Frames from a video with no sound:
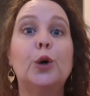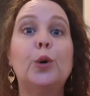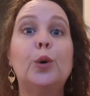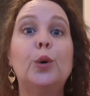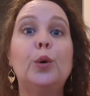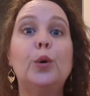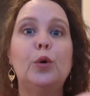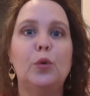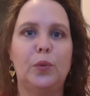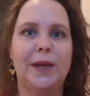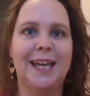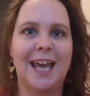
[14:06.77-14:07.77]
who
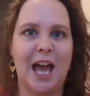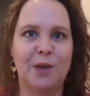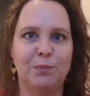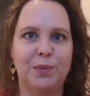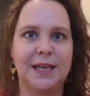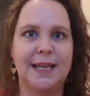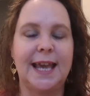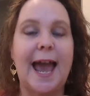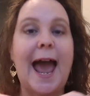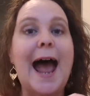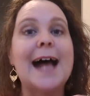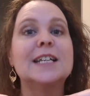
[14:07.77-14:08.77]
we can
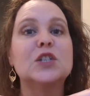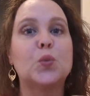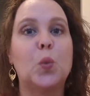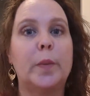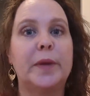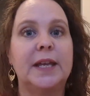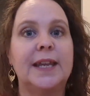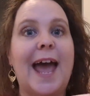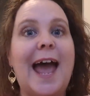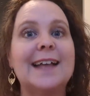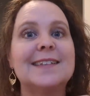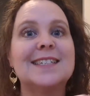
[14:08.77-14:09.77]
be as woman,
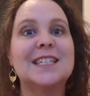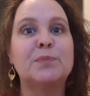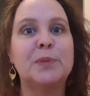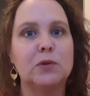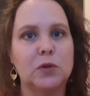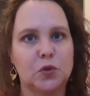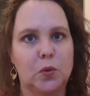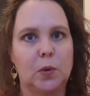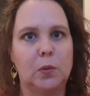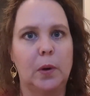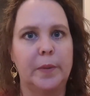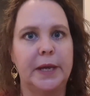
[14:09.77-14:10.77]
as
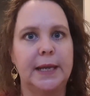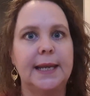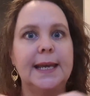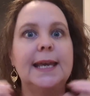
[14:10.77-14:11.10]
spiritual woman